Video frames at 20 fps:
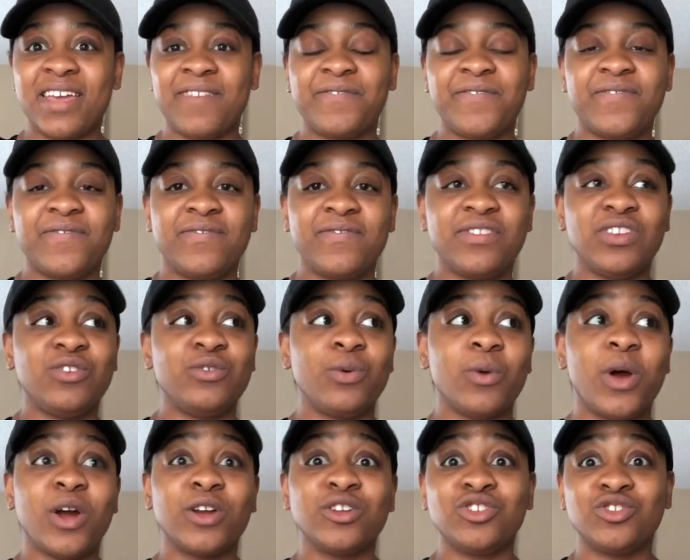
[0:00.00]
If
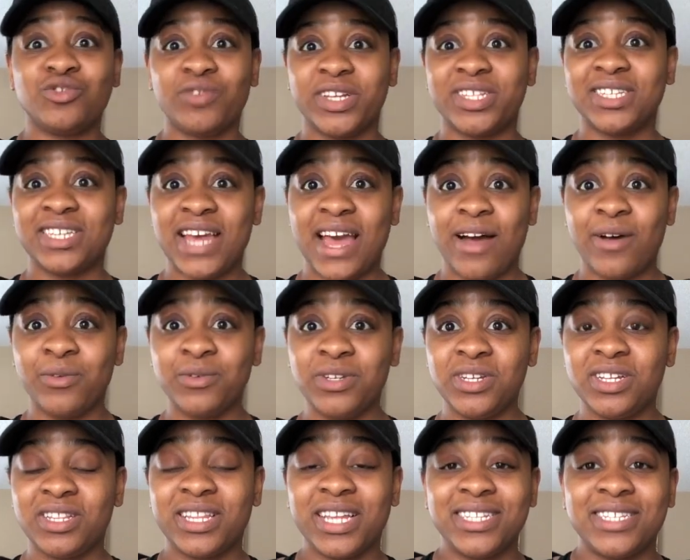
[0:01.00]
you are stressed out,
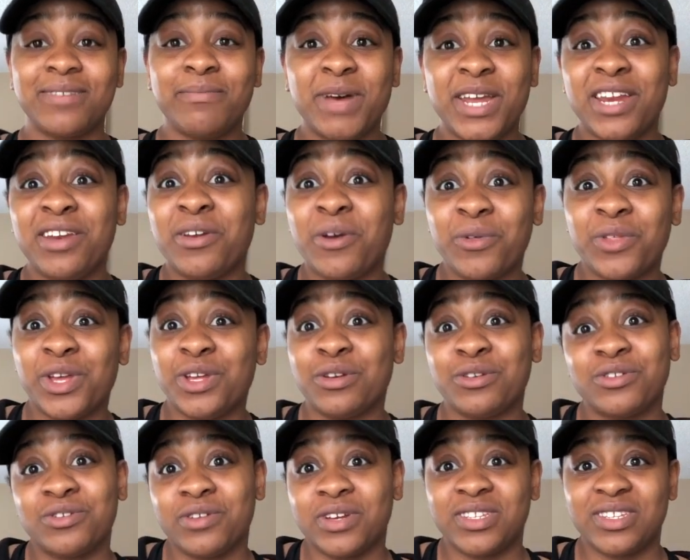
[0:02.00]
let somebody know that you're
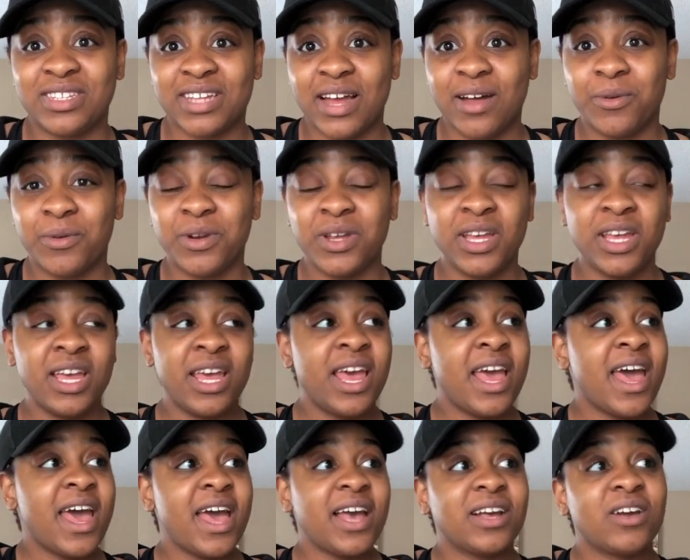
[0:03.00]
stressed out.
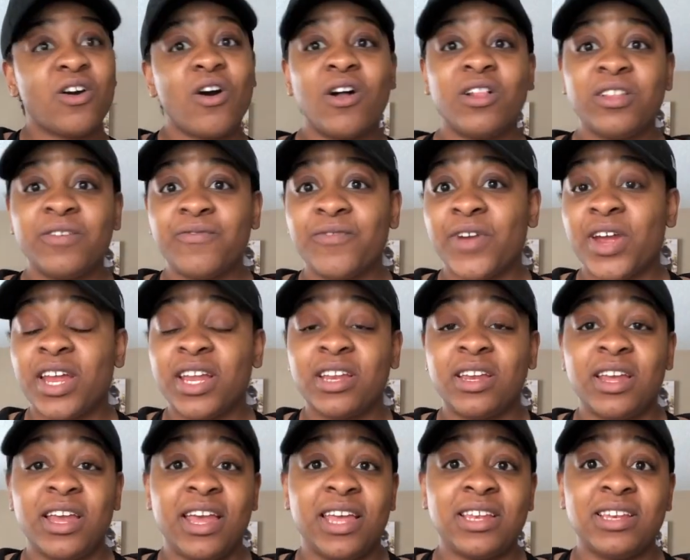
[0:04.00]
Call a
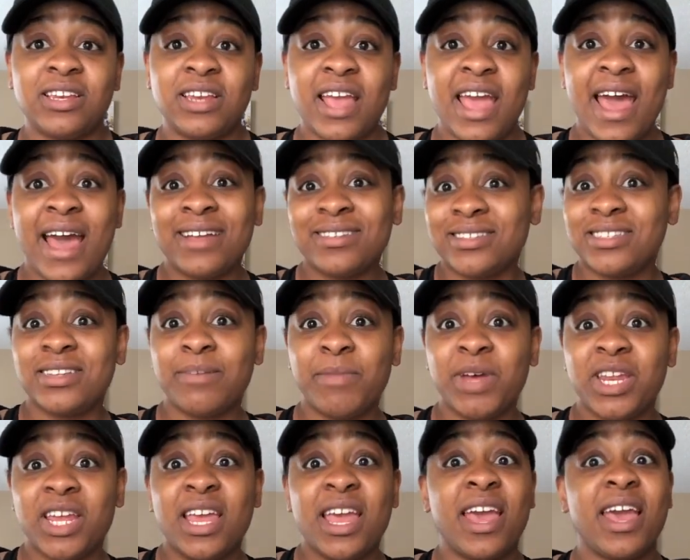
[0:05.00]
friend and ask
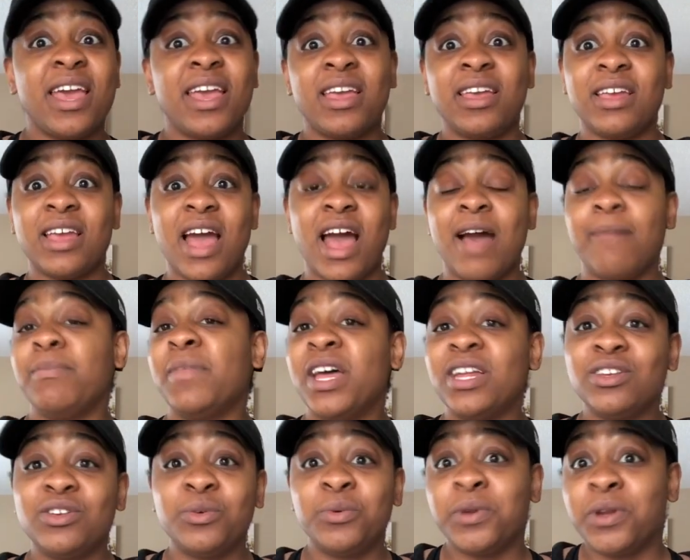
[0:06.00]
somebody, hey, I'm
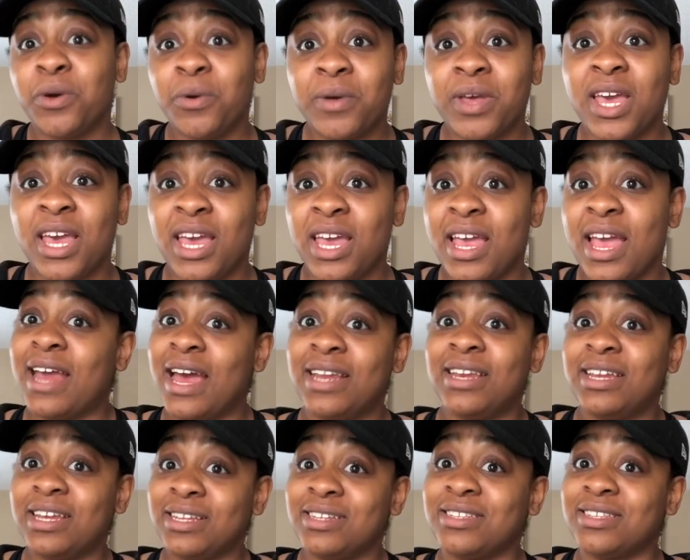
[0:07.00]
not doing okay. I
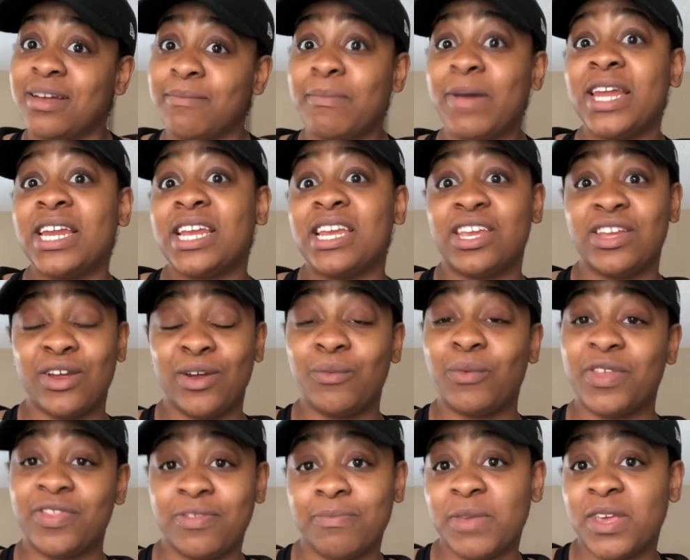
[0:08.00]
need somebody here
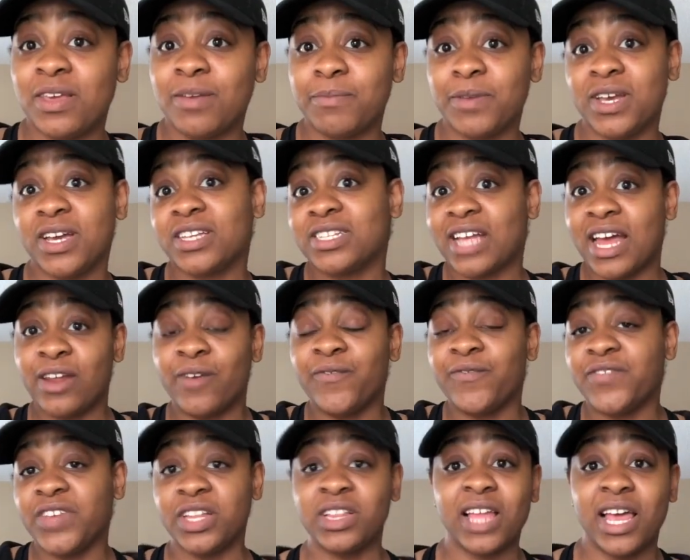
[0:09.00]
with me because I
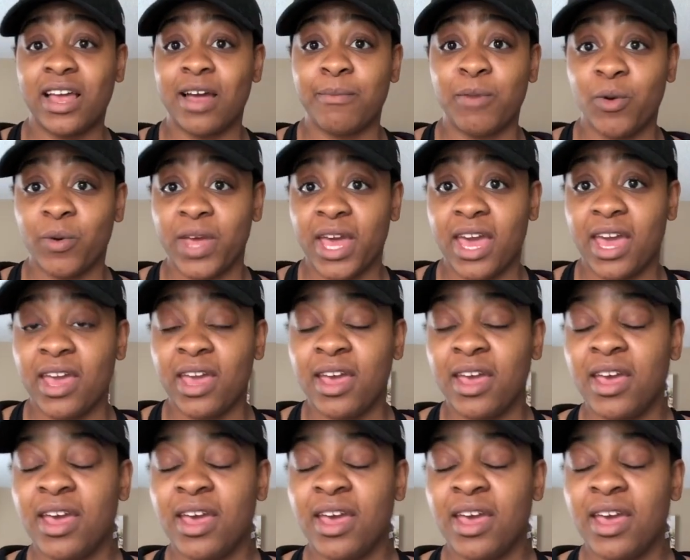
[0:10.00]
don't feel like I'm okay.